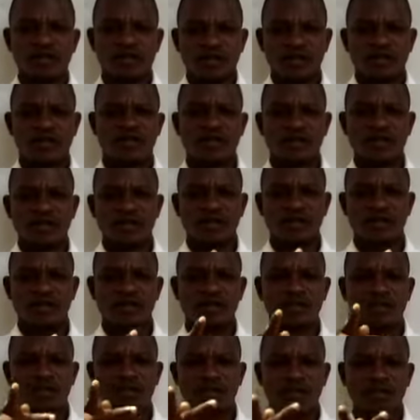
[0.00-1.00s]
in a
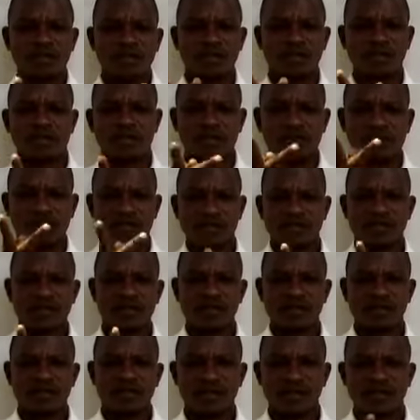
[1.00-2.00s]
sterile flask.
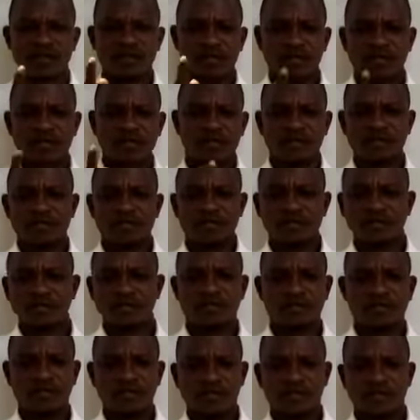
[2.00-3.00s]

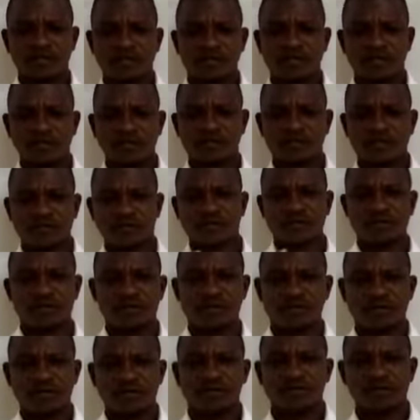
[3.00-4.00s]
Boil the agar
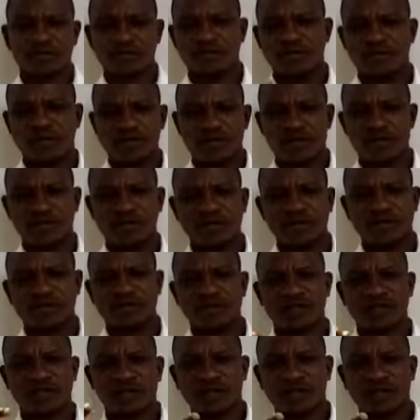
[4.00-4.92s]
to dissolve it